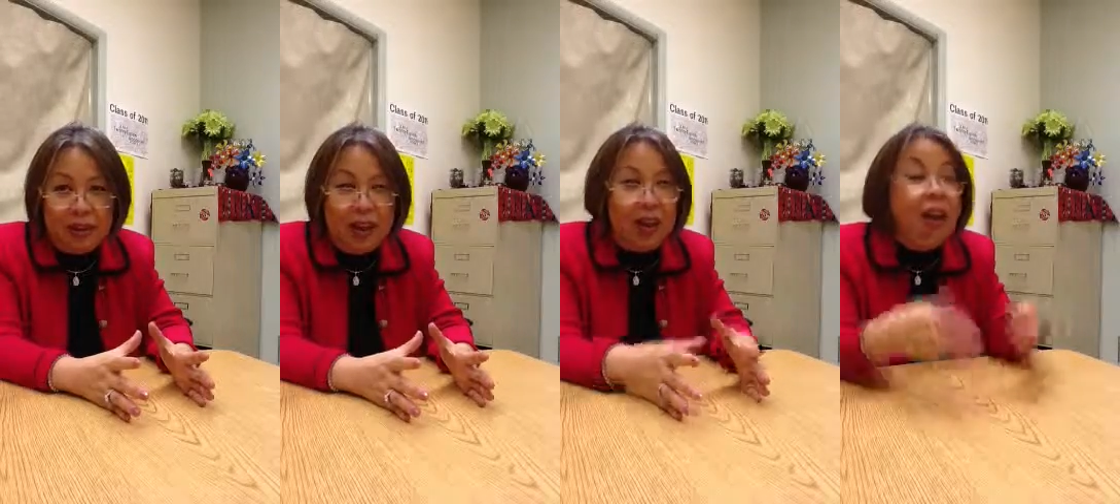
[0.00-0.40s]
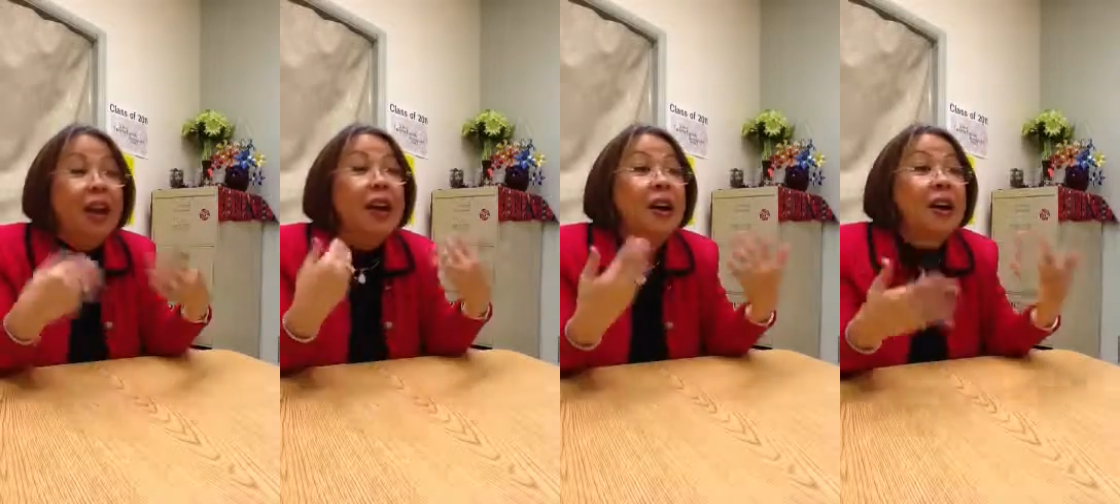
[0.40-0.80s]

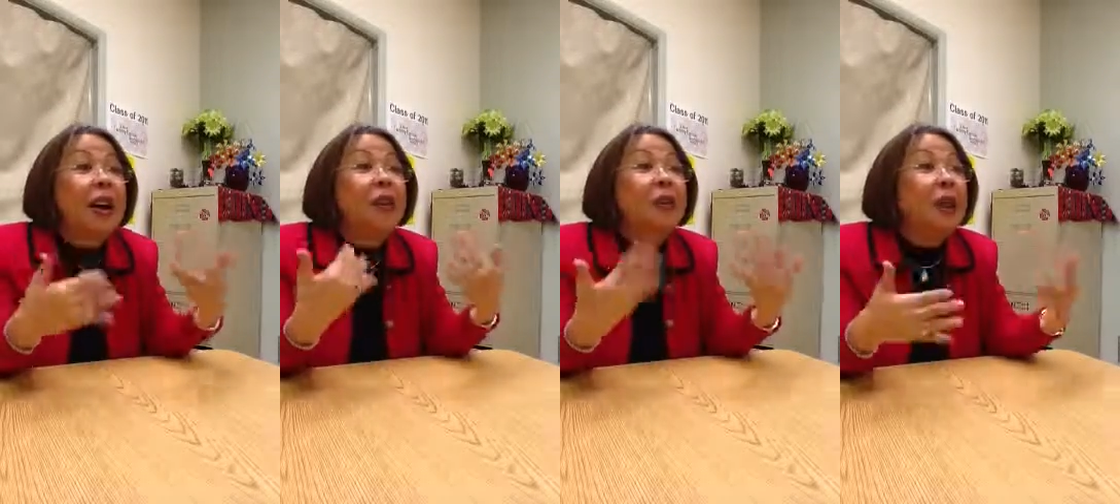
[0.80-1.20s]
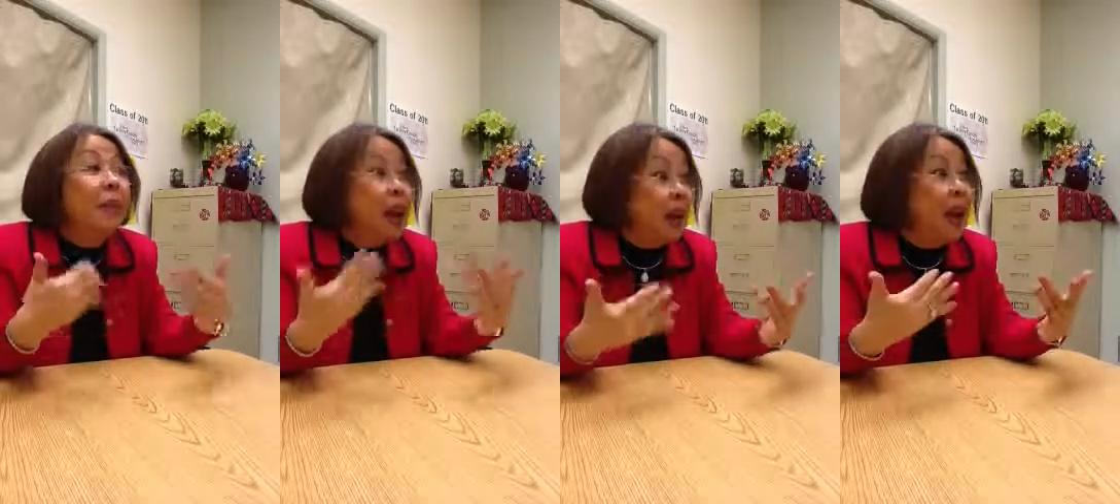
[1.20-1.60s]
In her
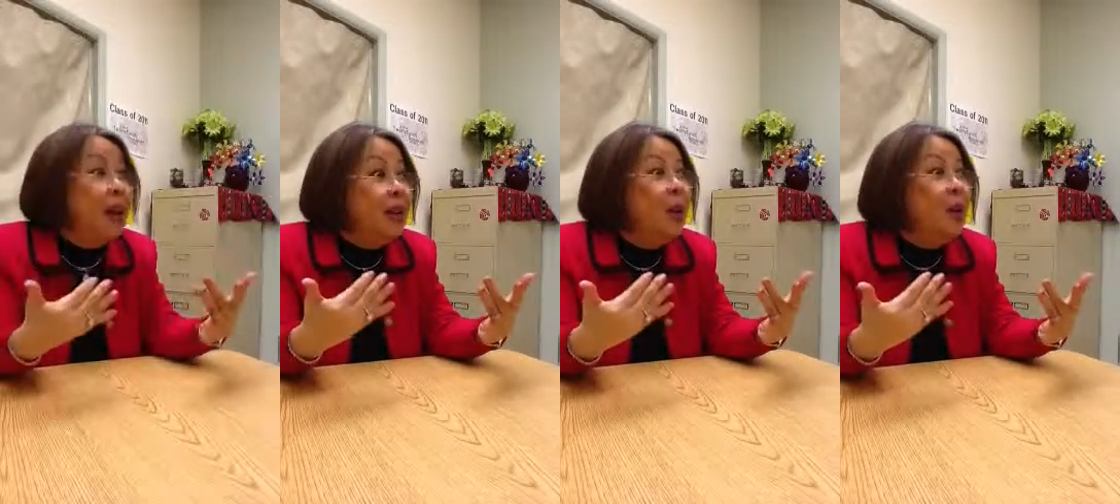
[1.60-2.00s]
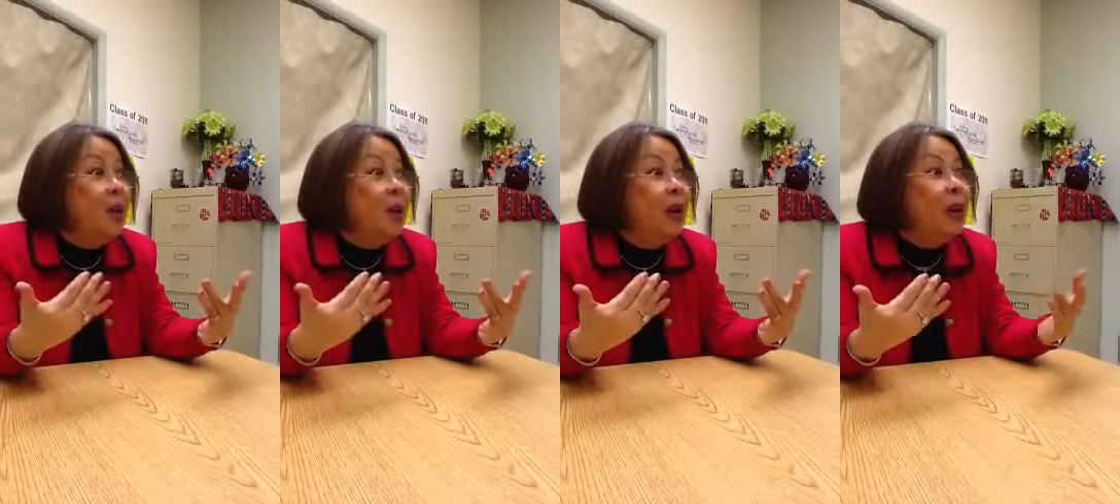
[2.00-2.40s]
innocent mind,
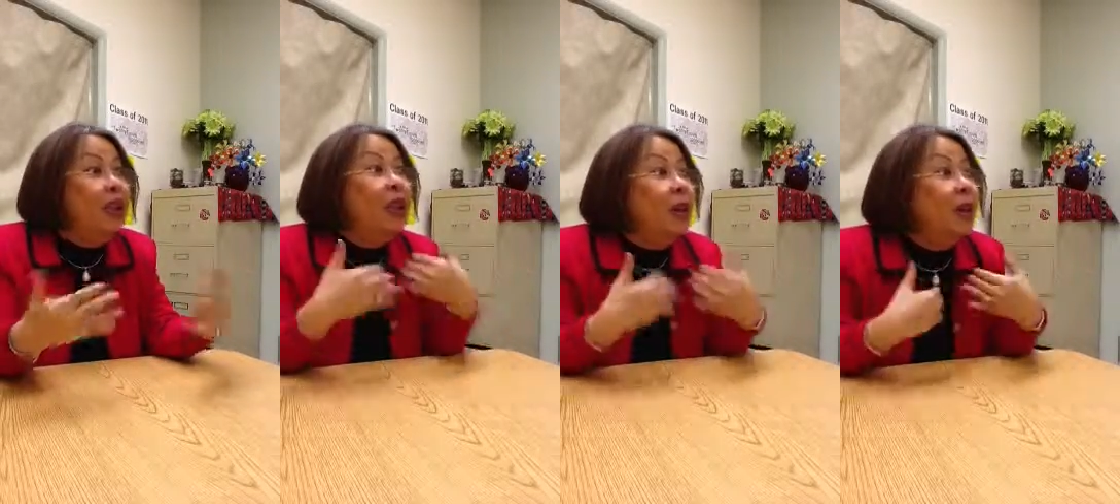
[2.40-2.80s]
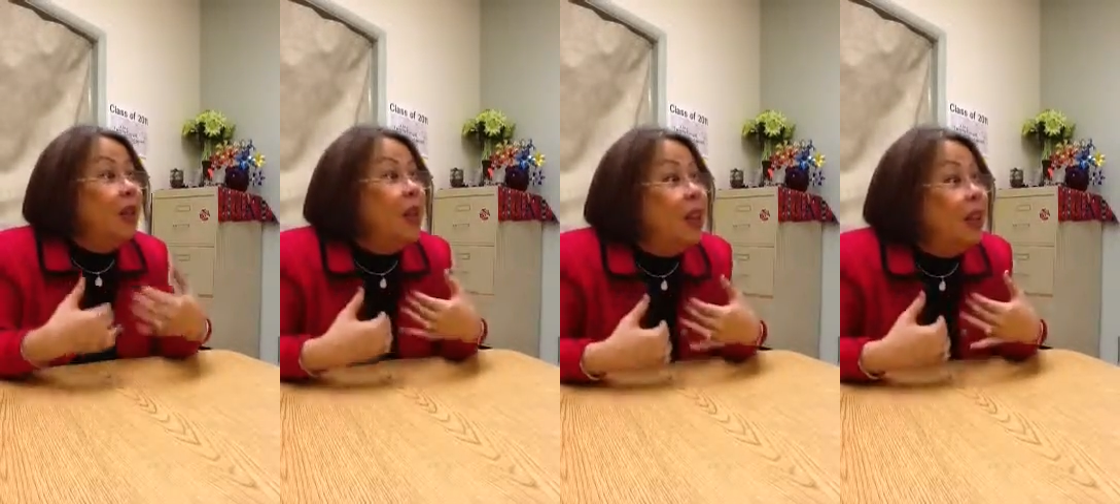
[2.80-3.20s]
she
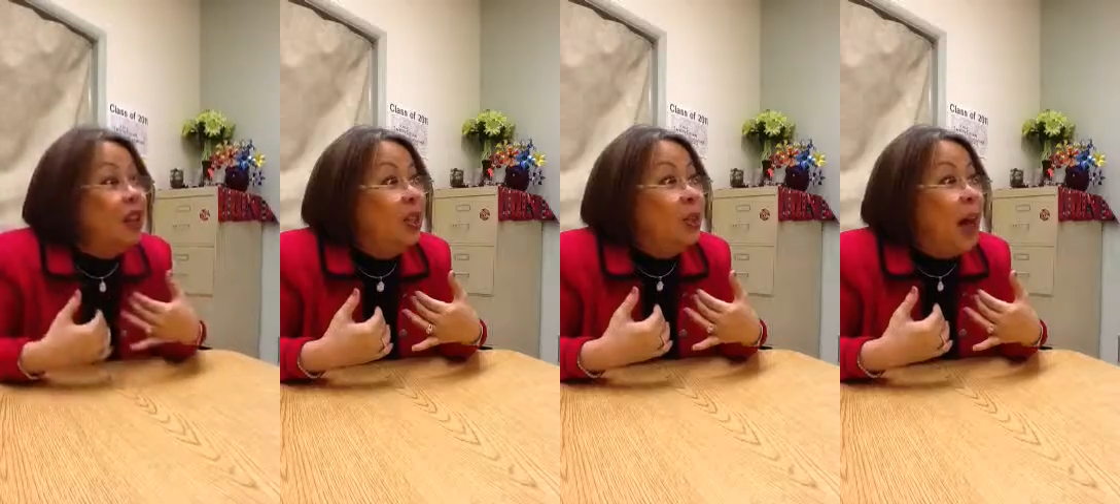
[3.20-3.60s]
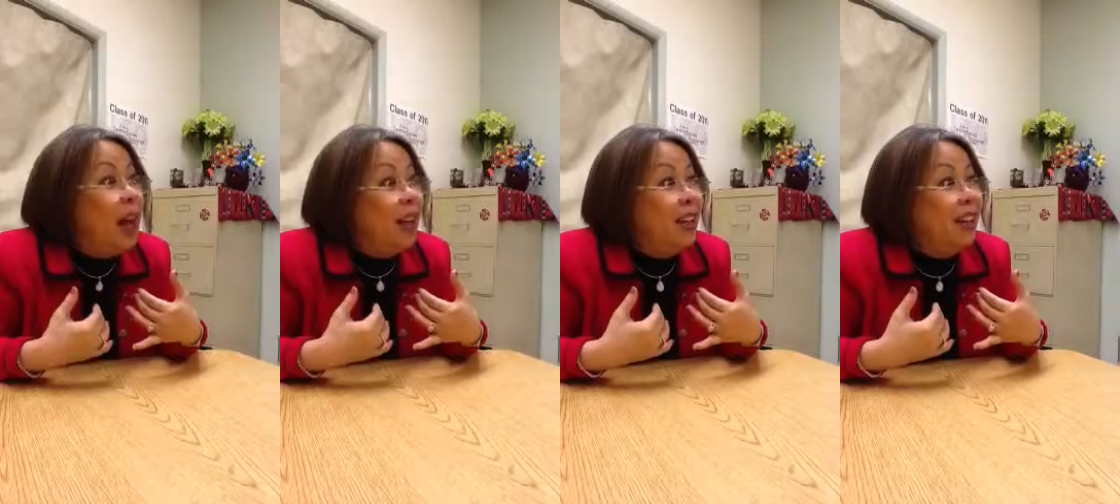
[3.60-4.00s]
doesn't think that she's black.